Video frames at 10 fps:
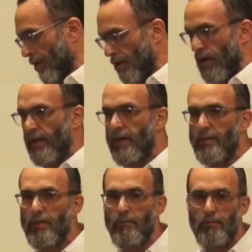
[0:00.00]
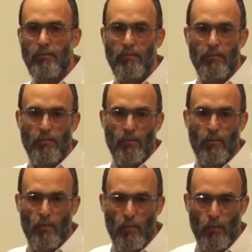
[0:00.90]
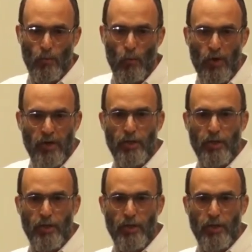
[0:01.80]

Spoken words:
Zionism wanted